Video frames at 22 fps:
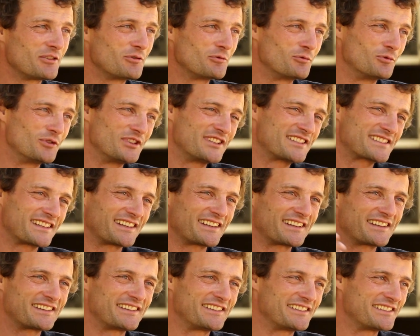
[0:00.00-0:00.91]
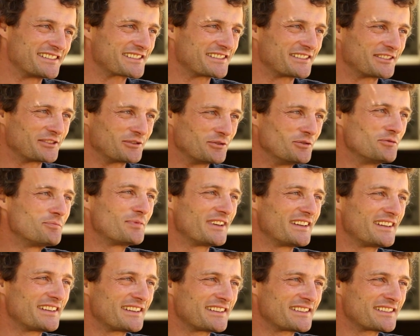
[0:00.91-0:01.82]
we say this is a good
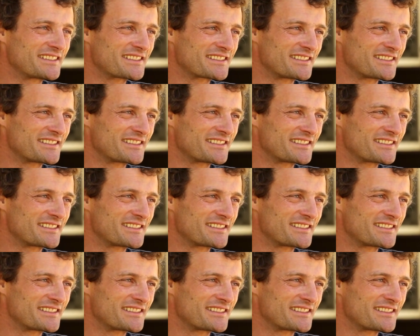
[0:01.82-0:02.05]
place,